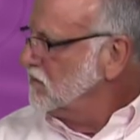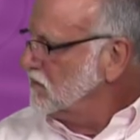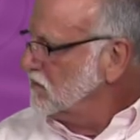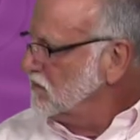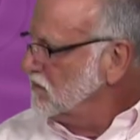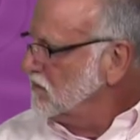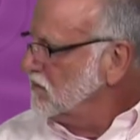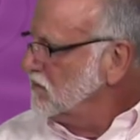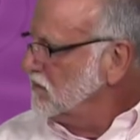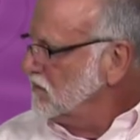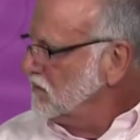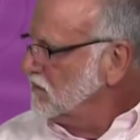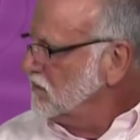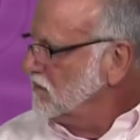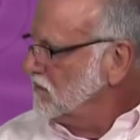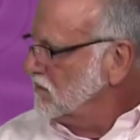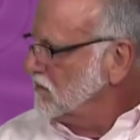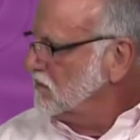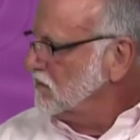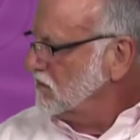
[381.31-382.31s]

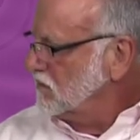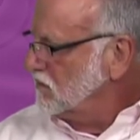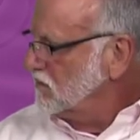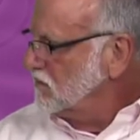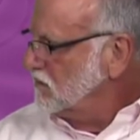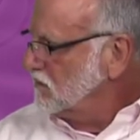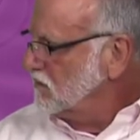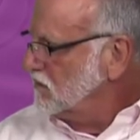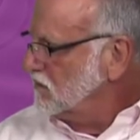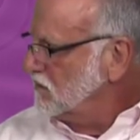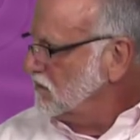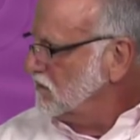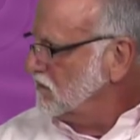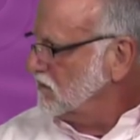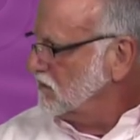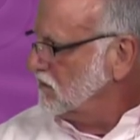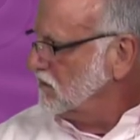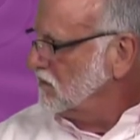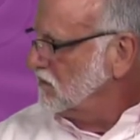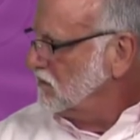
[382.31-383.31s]

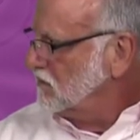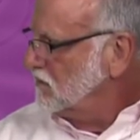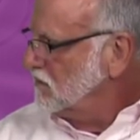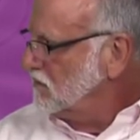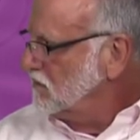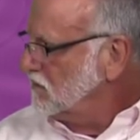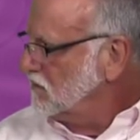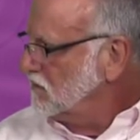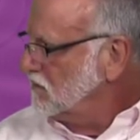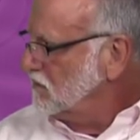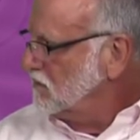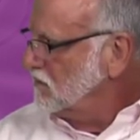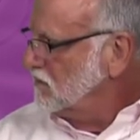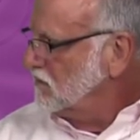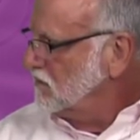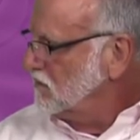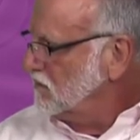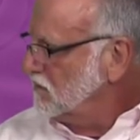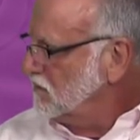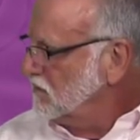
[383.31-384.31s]

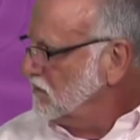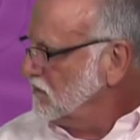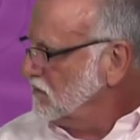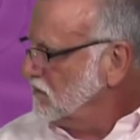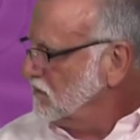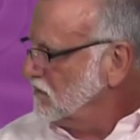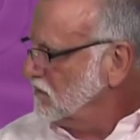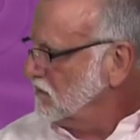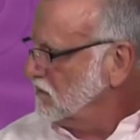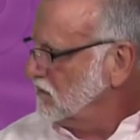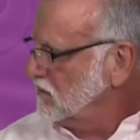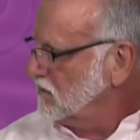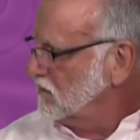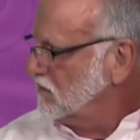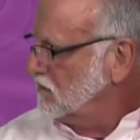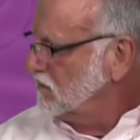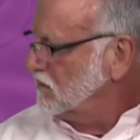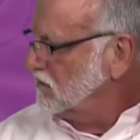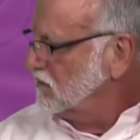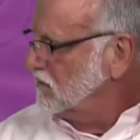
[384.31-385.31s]

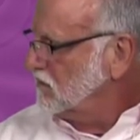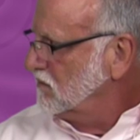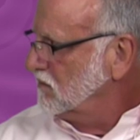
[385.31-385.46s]
[no speech]